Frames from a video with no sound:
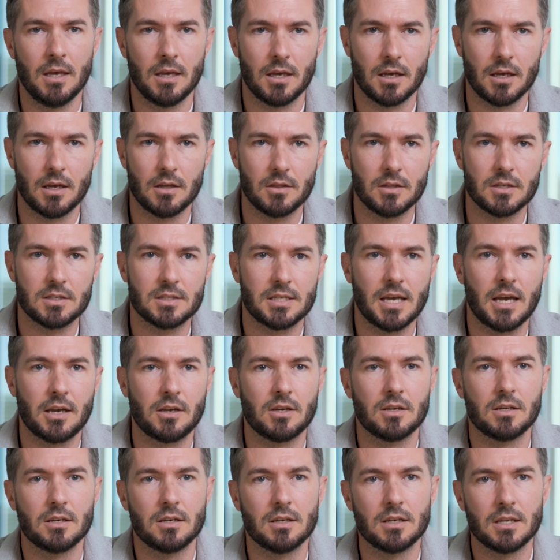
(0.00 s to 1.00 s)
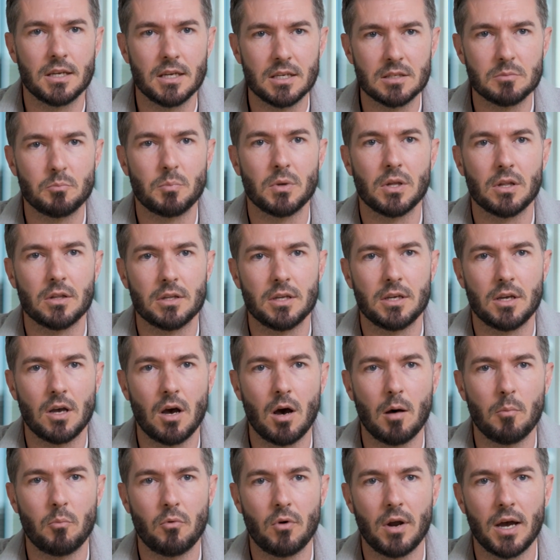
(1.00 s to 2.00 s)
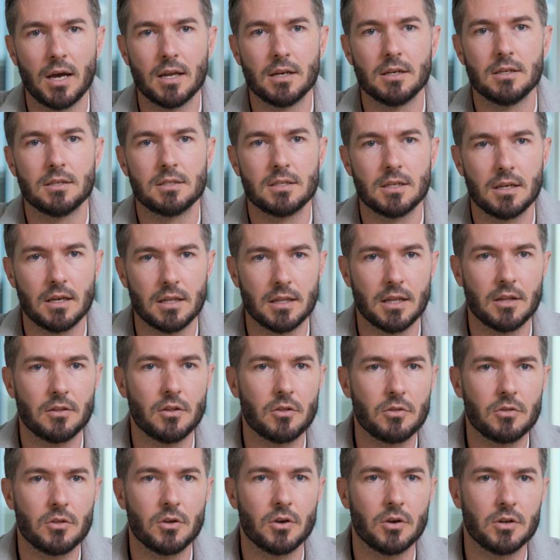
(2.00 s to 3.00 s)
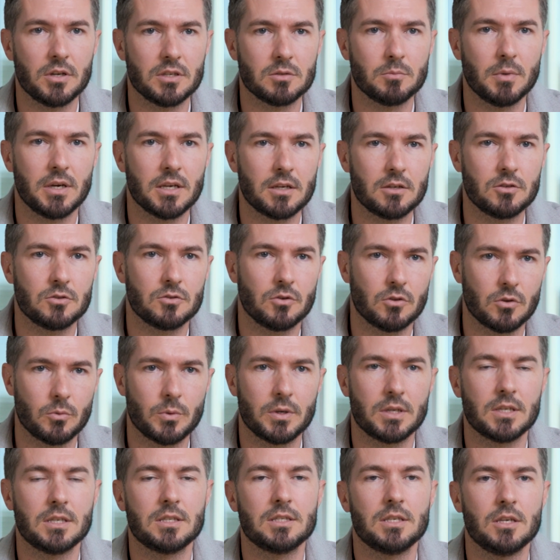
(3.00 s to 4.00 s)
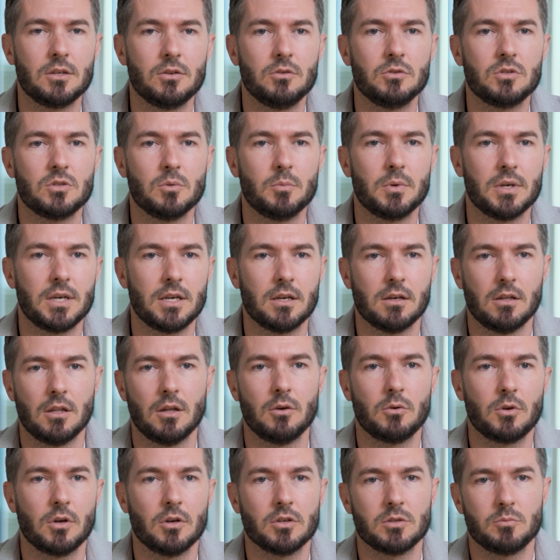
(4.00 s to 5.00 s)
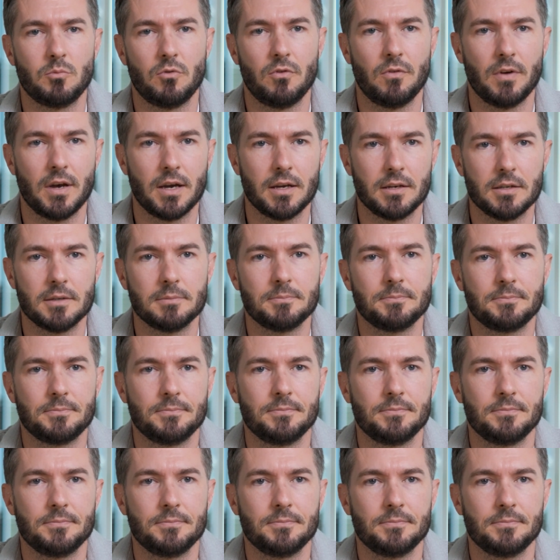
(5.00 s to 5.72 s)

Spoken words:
The second is building our brand. And then the third is making sure that we continue to be a low-cost provider.